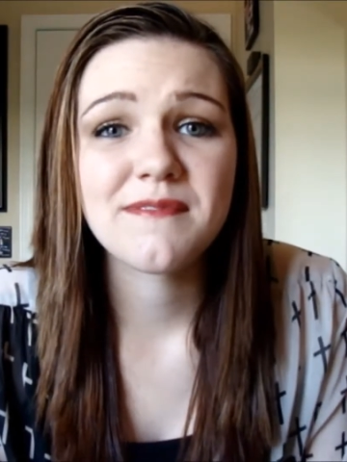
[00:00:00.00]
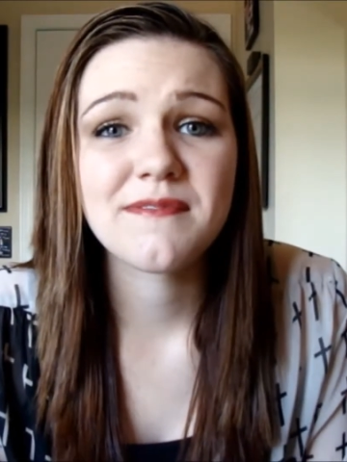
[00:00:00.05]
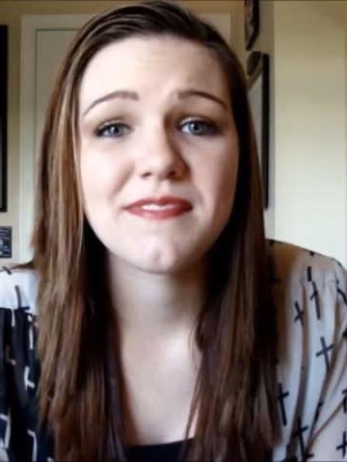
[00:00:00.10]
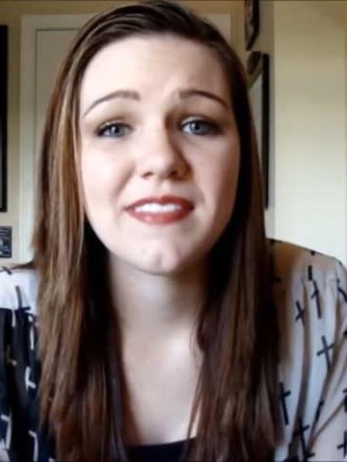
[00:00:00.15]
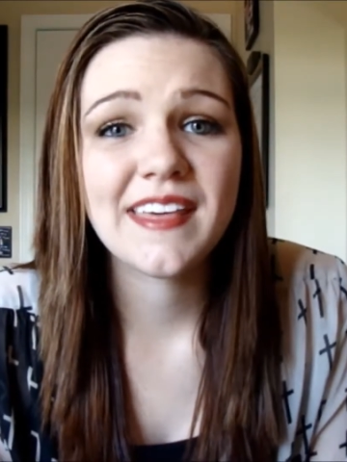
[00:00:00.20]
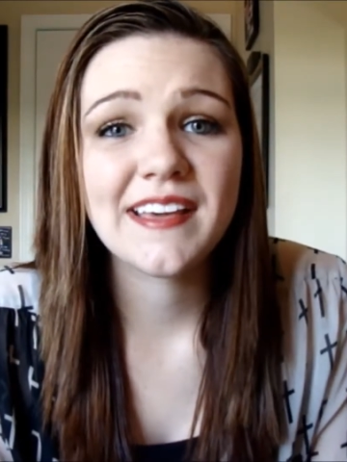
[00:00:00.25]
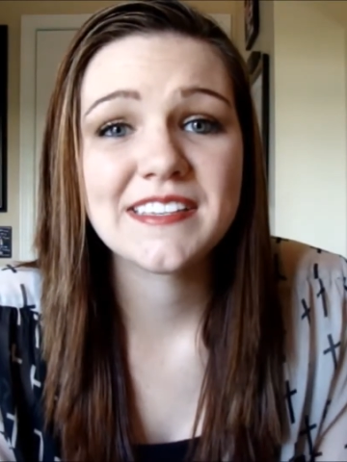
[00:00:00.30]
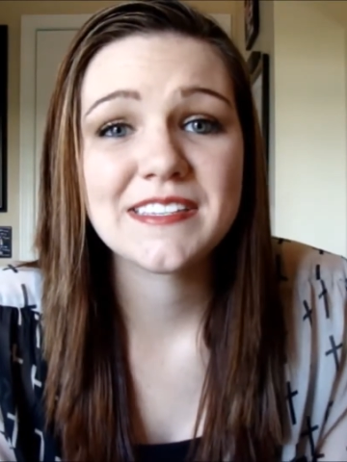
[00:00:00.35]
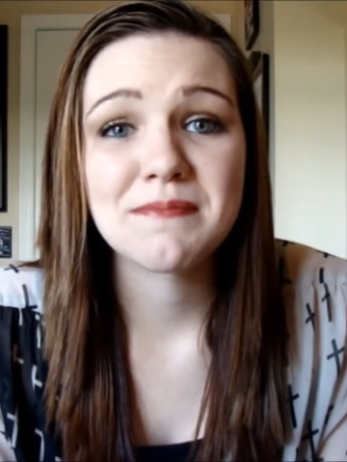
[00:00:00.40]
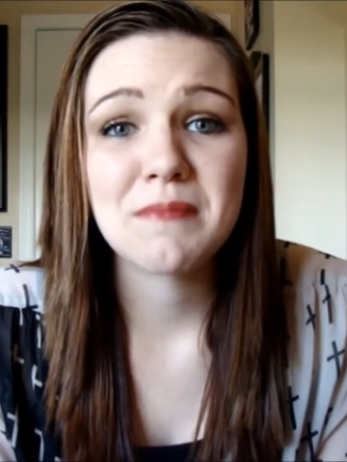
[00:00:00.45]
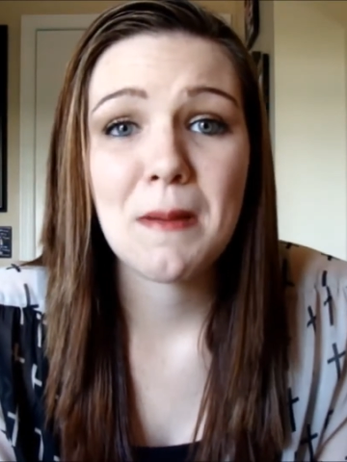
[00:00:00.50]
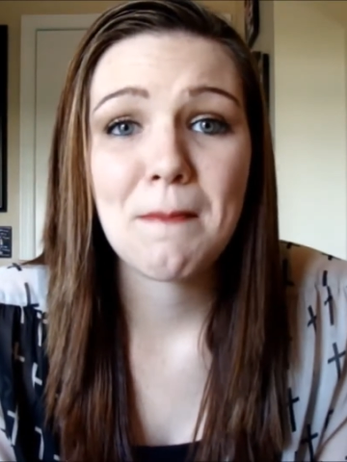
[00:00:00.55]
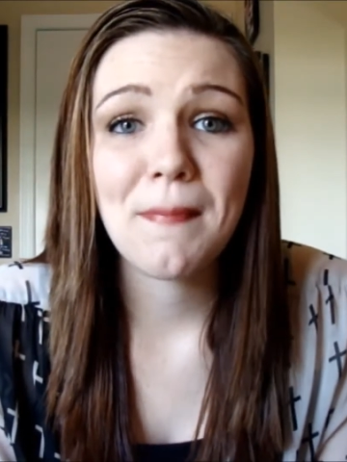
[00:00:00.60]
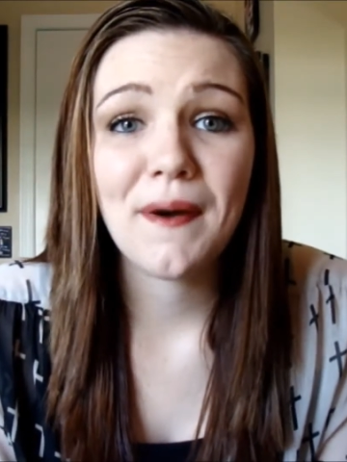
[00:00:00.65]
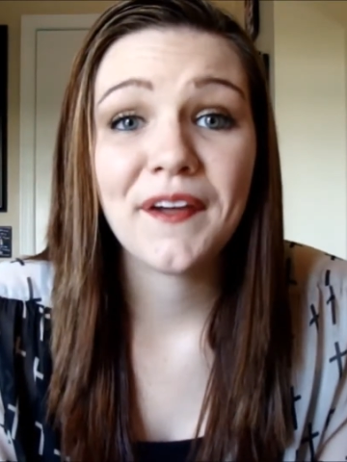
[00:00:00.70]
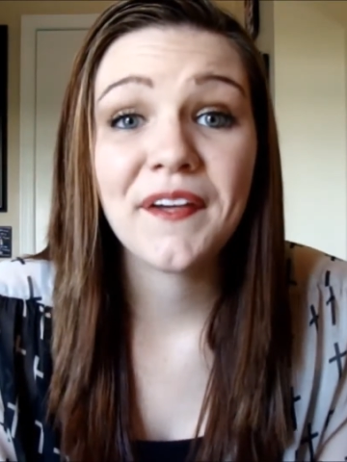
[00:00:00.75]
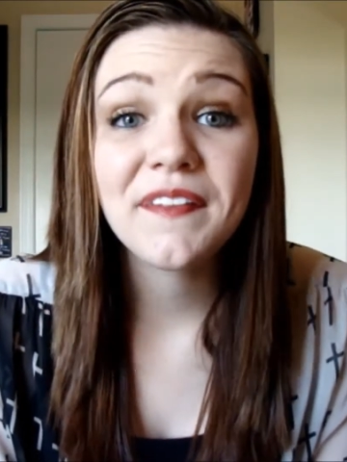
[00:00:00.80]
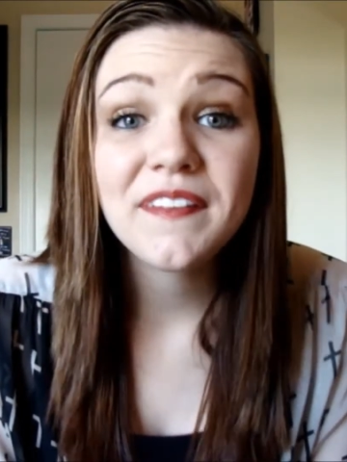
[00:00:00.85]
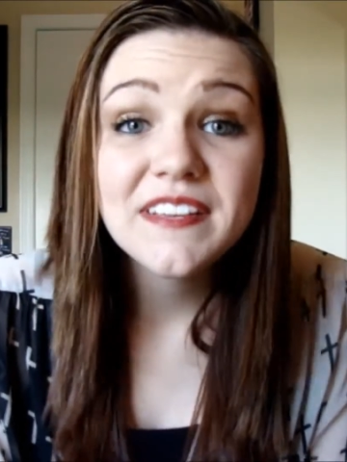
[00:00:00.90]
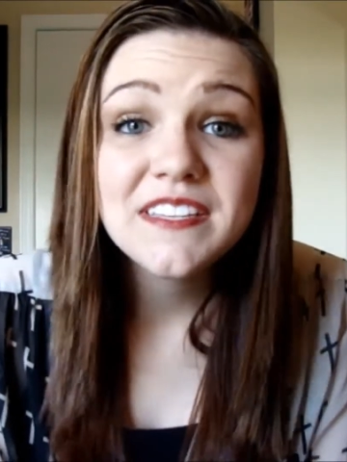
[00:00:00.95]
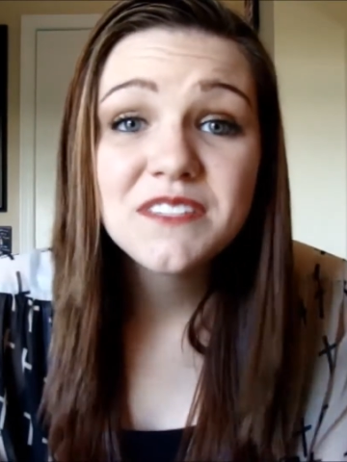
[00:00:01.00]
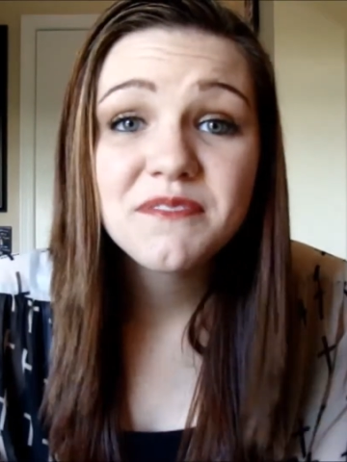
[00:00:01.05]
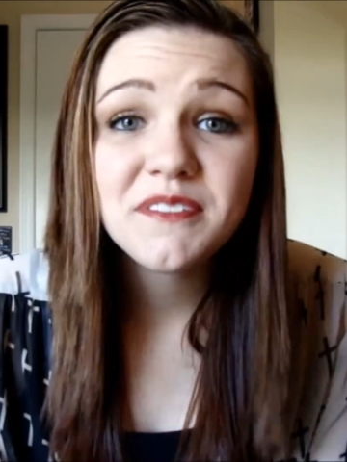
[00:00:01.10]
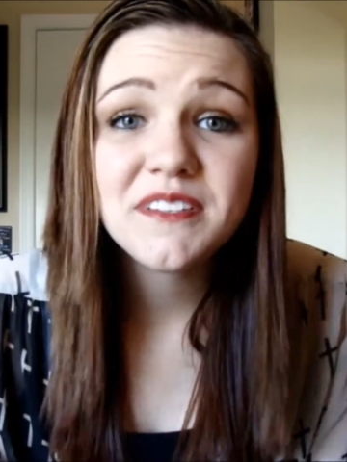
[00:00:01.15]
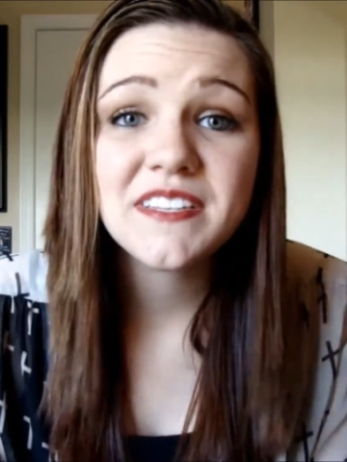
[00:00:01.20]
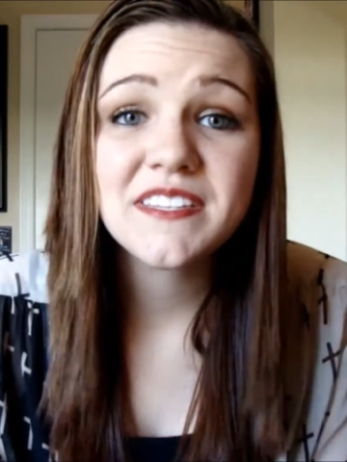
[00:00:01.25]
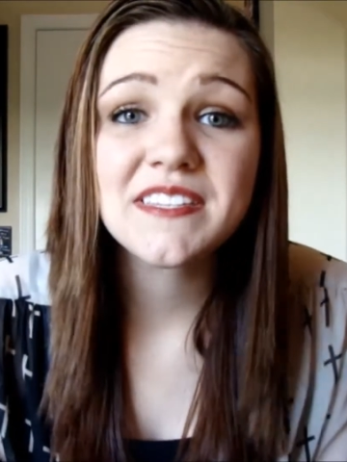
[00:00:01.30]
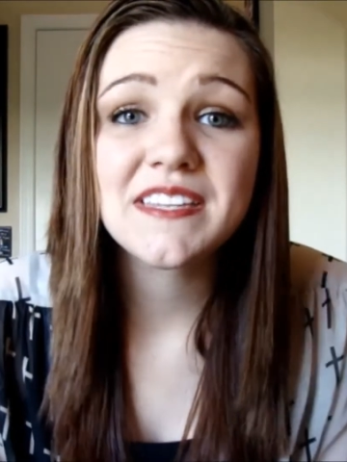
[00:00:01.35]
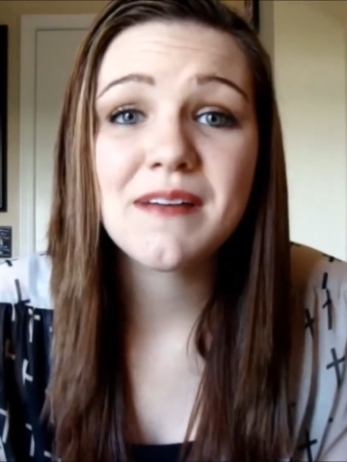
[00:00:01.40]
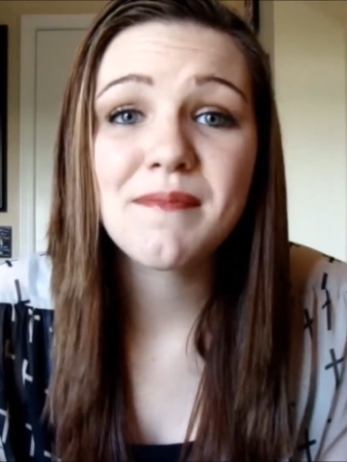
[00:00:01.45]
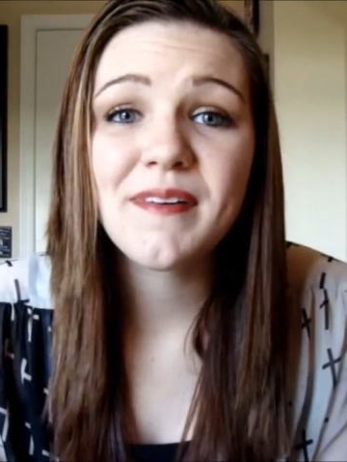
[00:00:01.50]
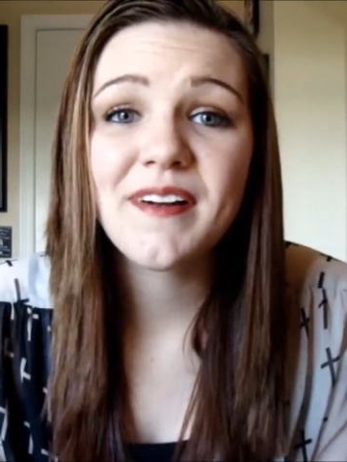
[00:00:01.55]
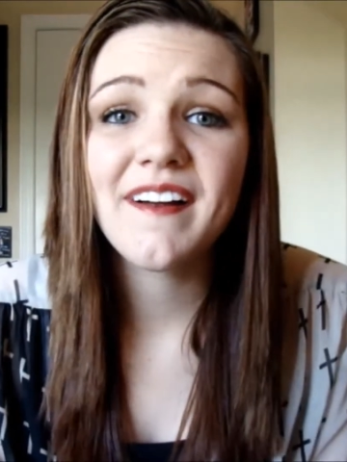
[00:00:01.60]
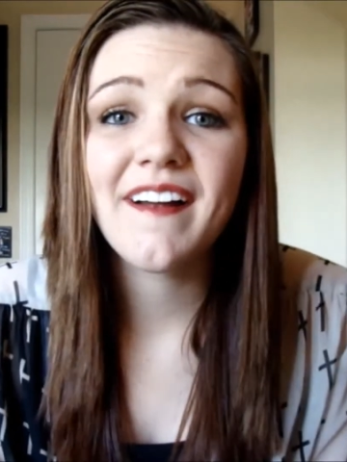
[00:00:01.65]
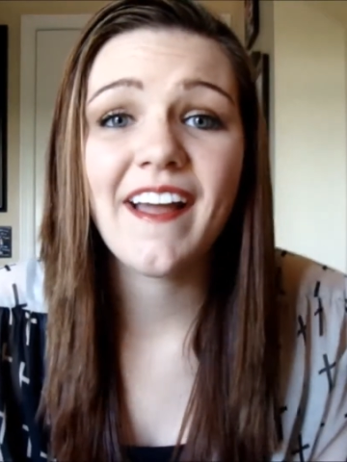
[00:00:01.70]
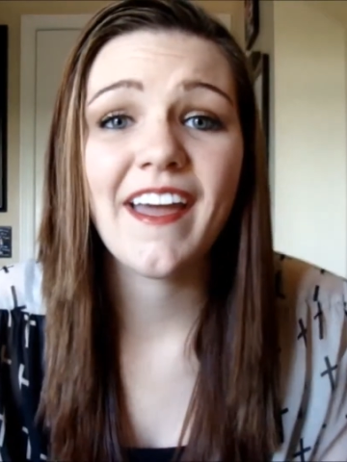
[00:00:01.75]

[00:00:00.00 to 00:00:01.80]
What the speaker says: things on my bucket list for the summer.